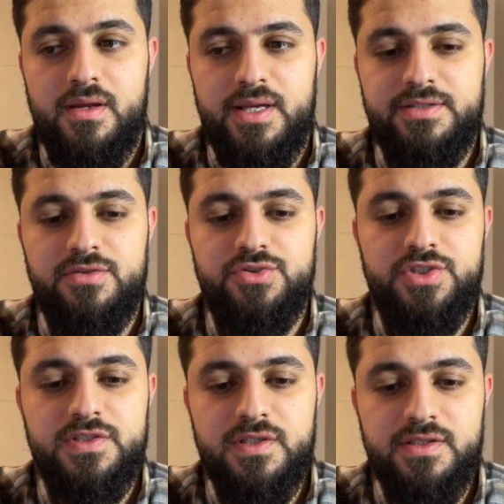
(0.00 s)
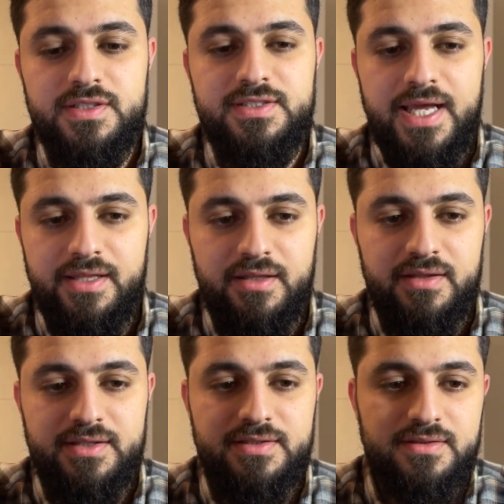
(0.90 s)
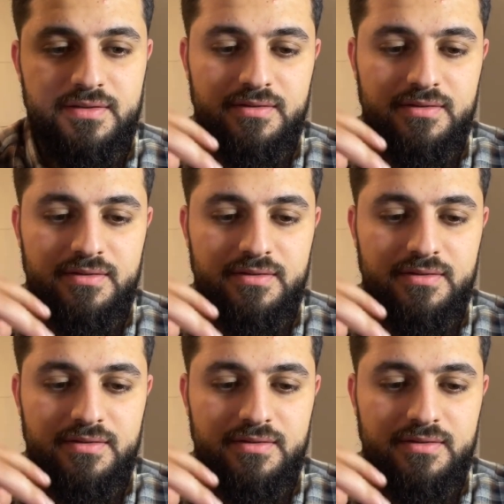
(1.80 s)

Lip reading: And so just understanding this